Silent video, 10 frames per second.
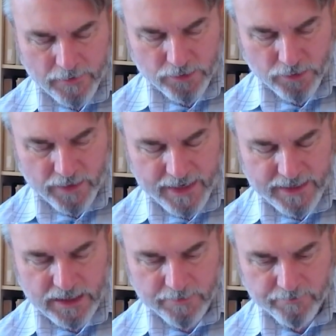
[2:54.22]

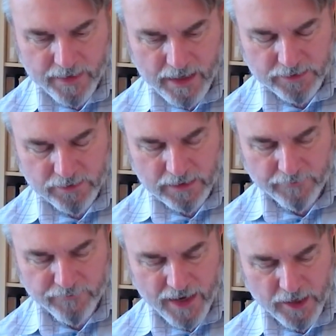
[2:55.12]
Judaism sort of
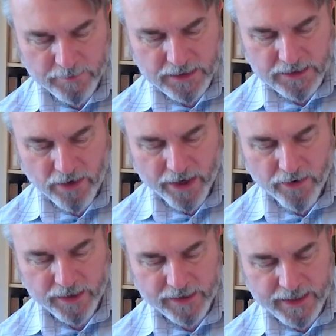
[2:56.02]
developed this
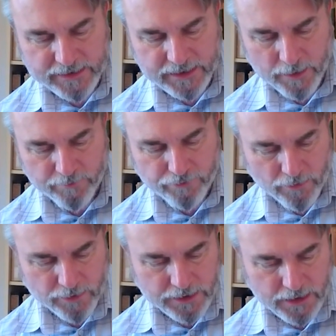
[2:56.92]
iconoclastic
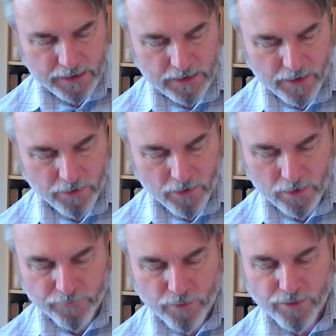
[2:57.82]
approach in the
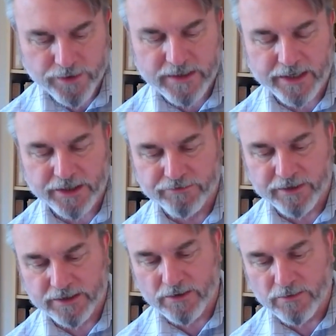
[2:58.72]
3rd or 4th
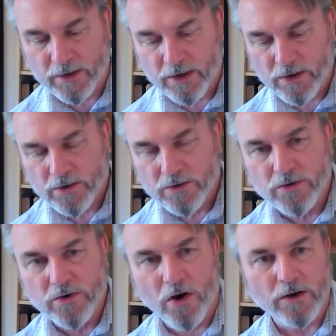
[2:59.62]
century, so
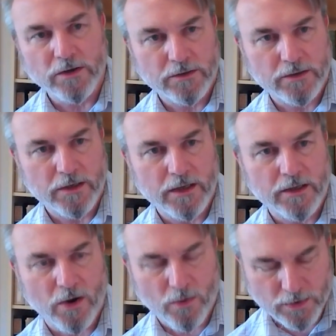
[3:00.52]
not
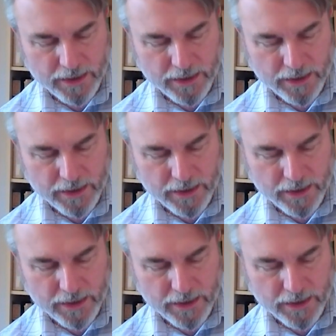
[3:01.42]
in the Old